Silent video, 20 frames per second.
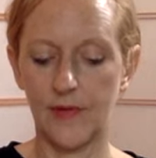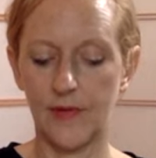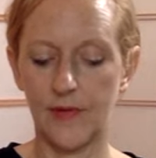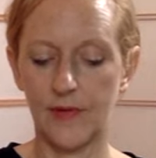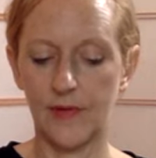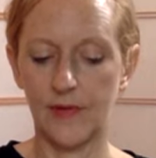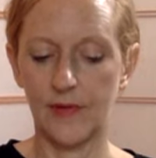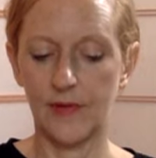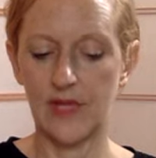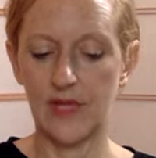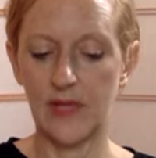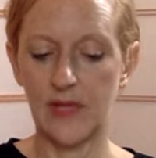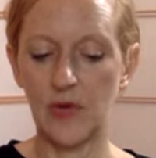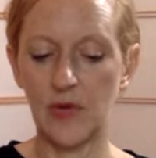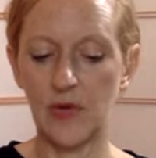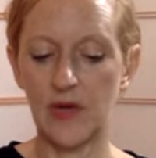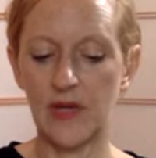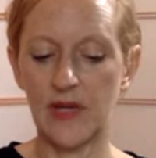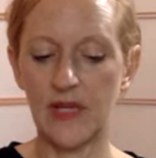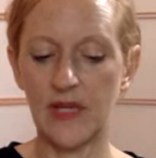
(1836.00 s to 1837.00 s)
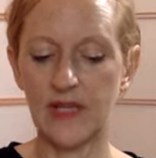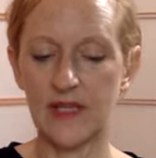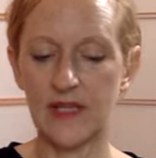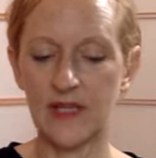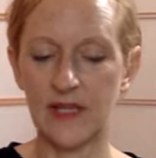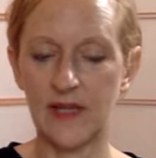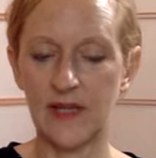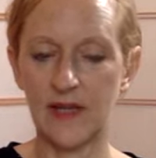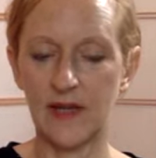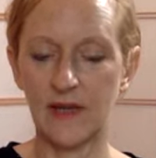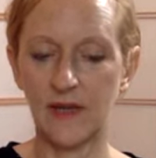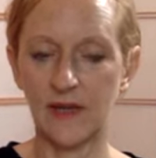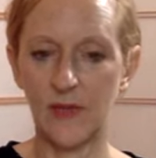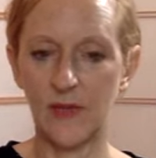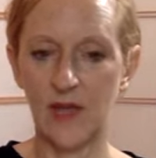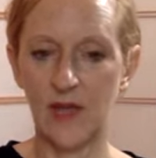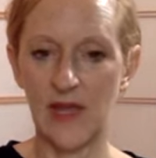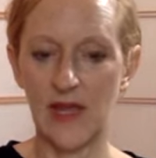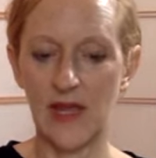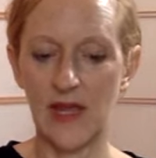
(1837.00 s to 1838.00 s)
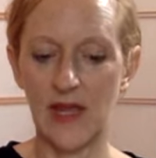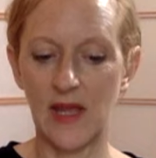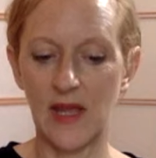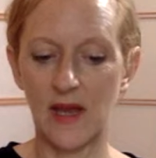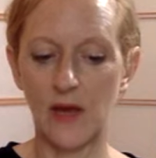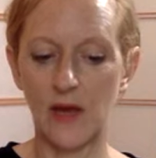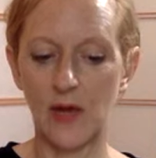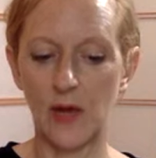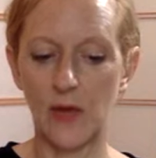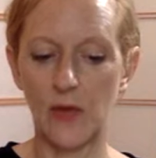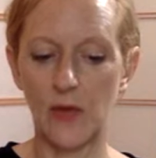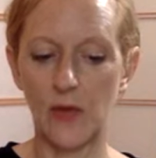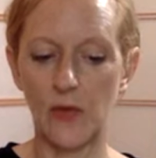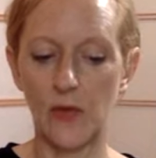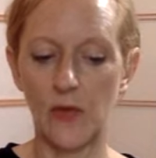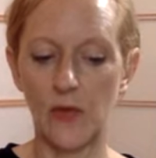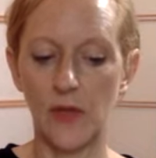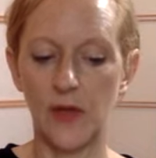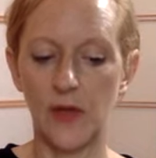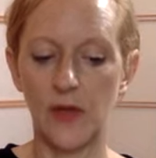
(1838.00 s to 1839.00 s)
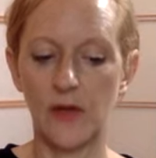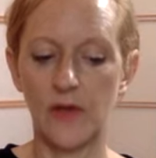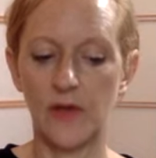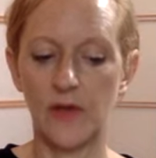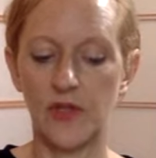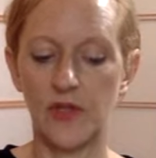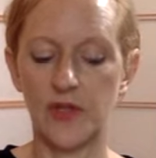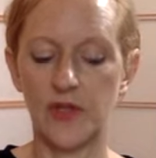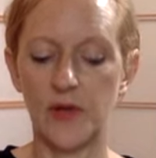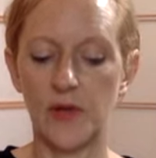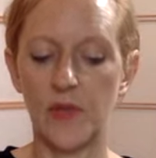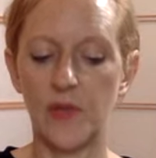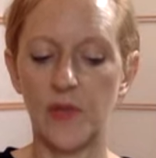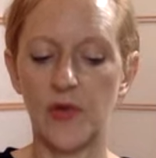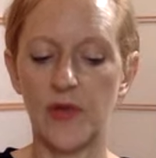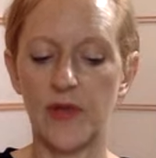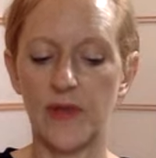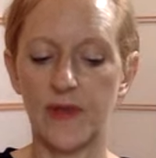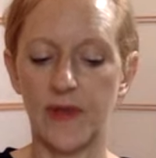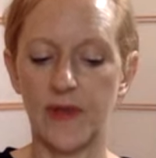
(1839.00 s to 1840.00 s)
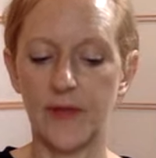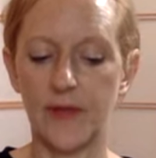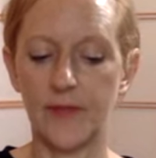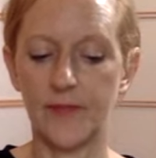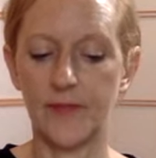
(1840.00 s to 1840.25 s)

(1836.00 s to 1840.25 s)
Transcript: So keep on listening to me and know that you are breathing.